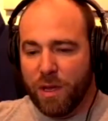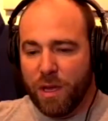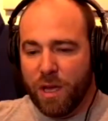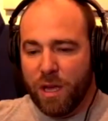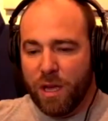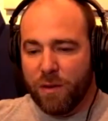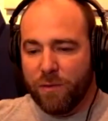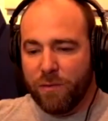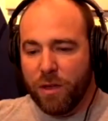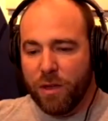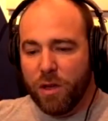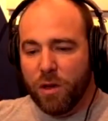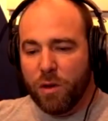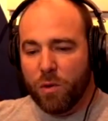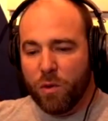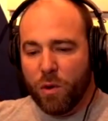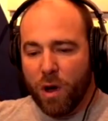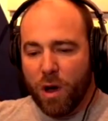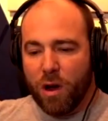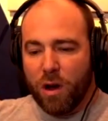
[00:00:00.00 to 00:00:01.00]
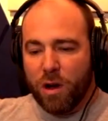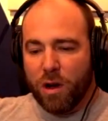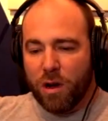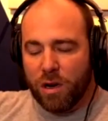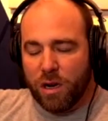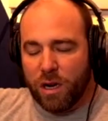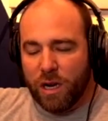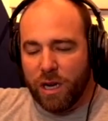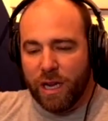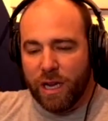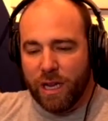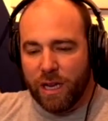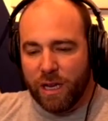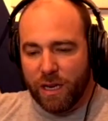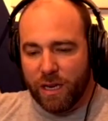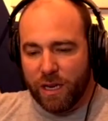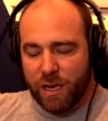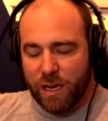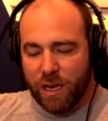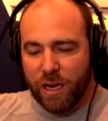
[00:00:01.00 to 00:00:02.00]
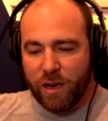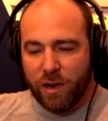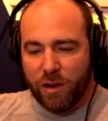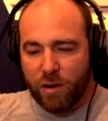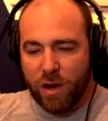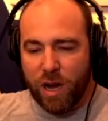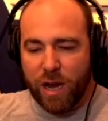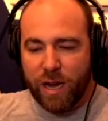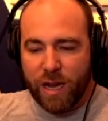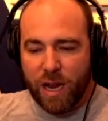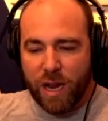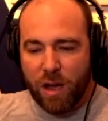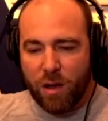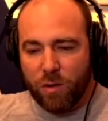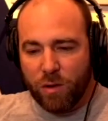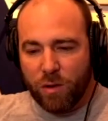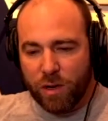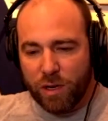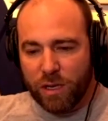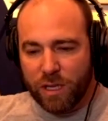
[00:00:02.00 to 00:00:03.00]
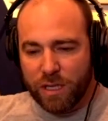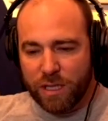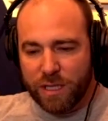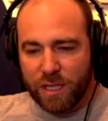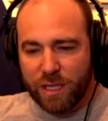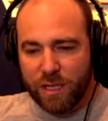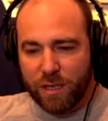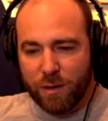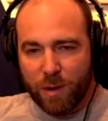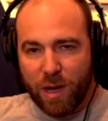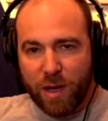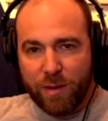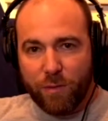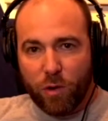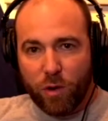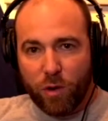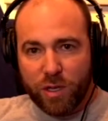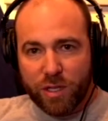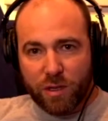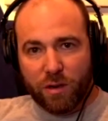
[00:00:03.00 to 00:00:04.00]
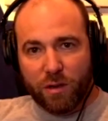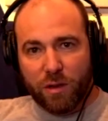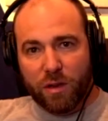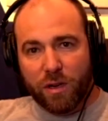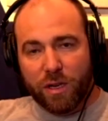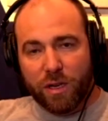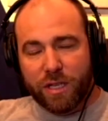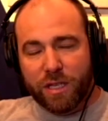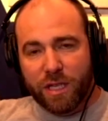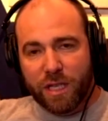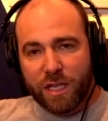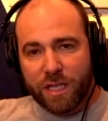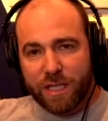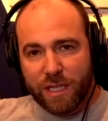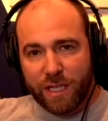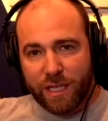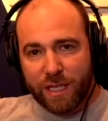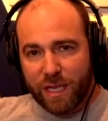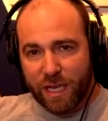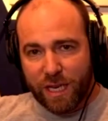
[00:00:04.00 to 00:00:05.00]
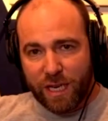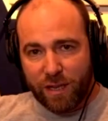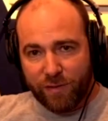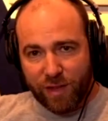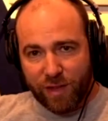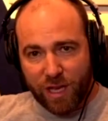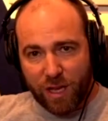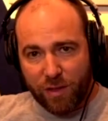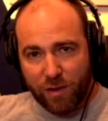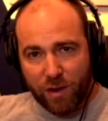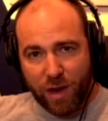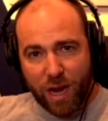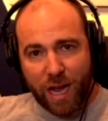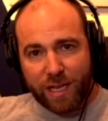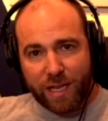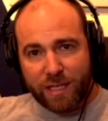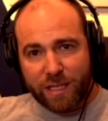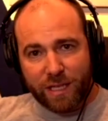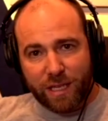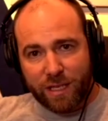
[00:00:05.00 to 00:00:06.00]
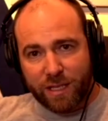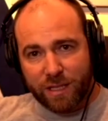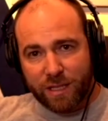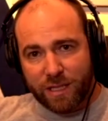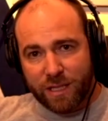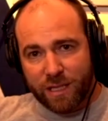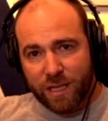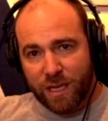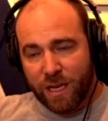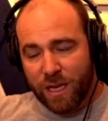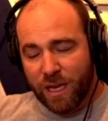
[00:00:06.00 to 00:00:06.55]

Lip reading: if you are in here right now listening to my voice or listening to any of the other hexagons